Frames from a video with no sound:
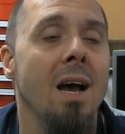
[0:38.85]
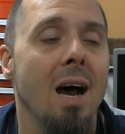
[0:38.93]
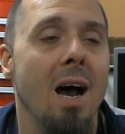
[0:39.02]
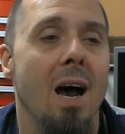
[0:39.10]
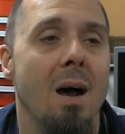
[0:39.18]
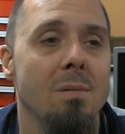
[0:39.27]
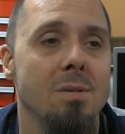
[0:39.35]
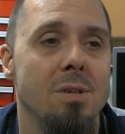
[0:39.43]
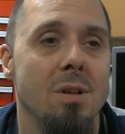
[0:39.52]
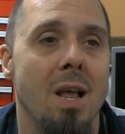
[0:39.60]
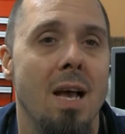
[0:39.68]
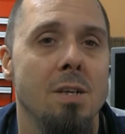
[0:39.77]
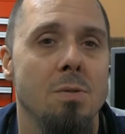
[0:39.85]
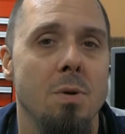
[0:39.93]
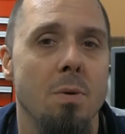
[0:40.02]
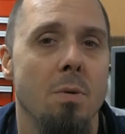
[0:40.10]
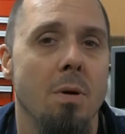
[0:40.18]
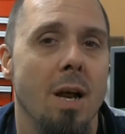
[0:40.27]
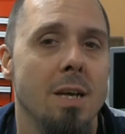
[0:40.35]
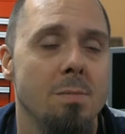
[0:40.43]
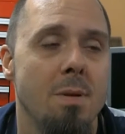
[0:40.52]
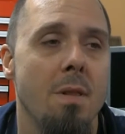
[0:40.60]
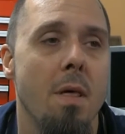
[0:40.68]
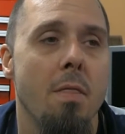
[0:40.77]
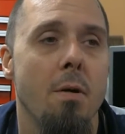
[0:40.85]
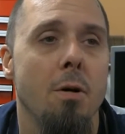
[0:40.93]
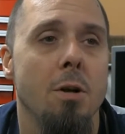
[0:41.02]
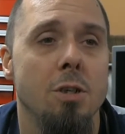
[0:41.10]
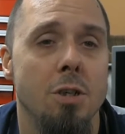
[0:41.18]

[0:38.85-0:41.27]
Um, so last week would I guess been the 3rd of